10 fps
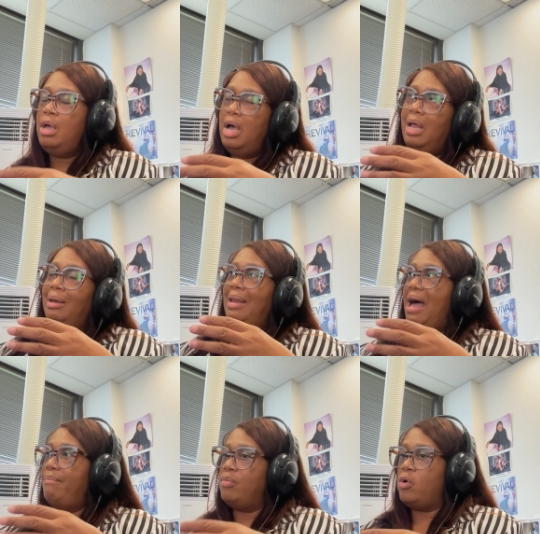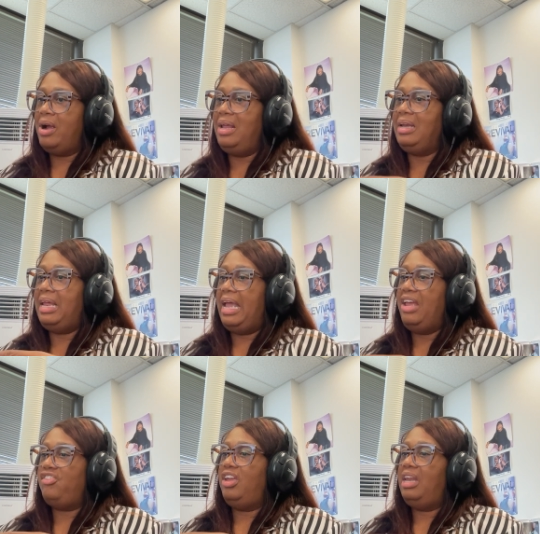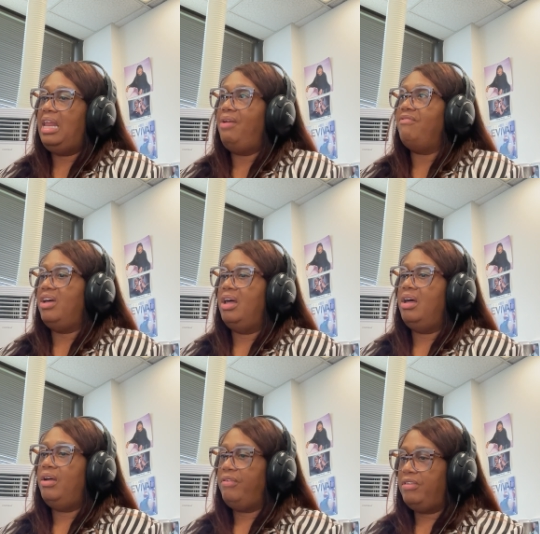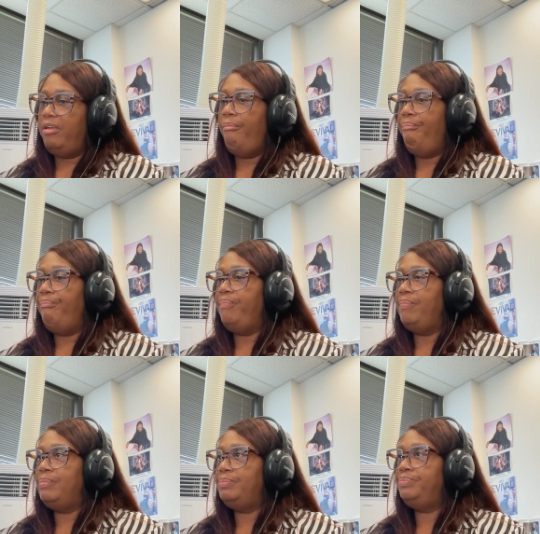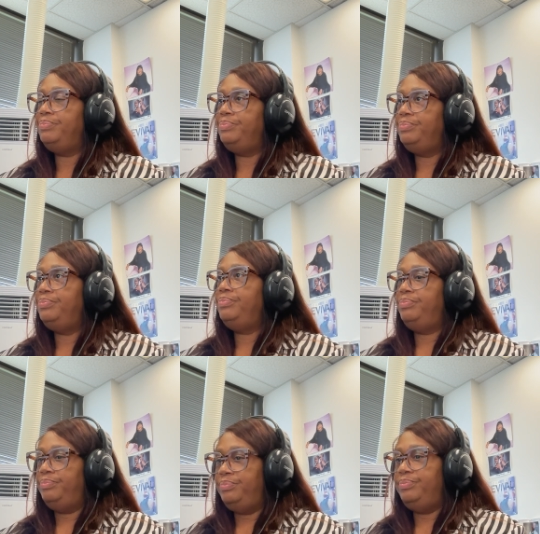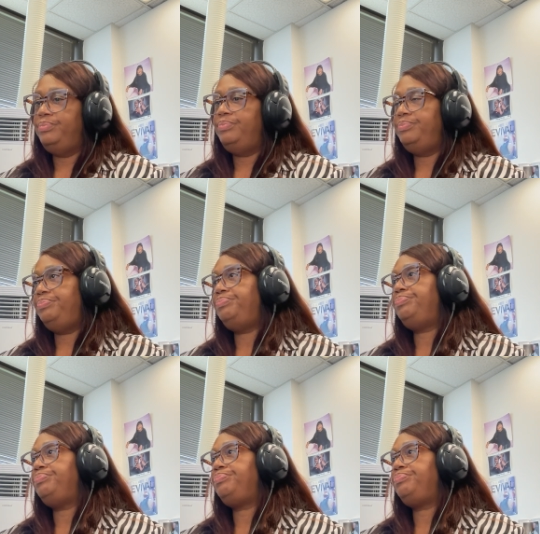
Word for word: a lot more engaging and involved. Expand